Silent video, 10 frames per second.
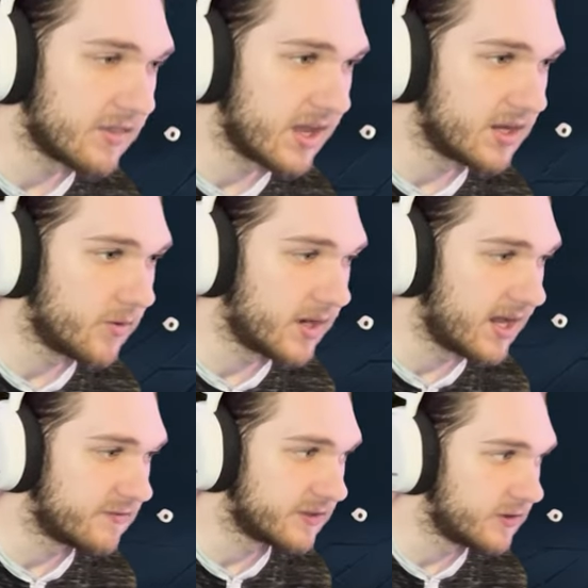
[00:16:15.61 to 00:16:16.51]
think I know what I
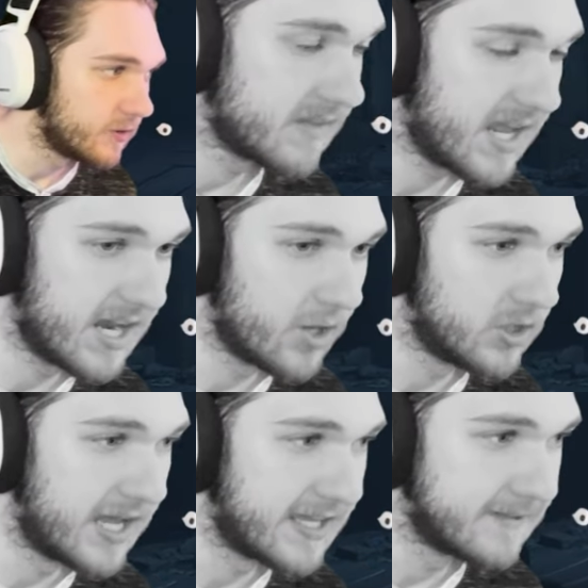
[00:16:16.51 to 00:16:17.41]
have to do, and I don't
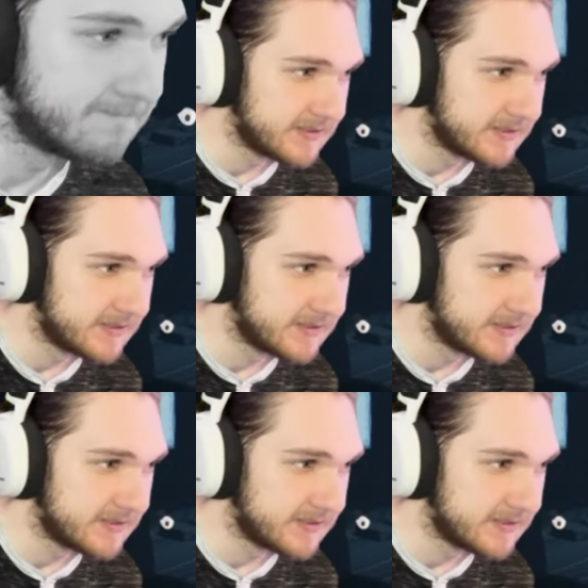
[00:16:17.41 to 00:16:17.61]
like it.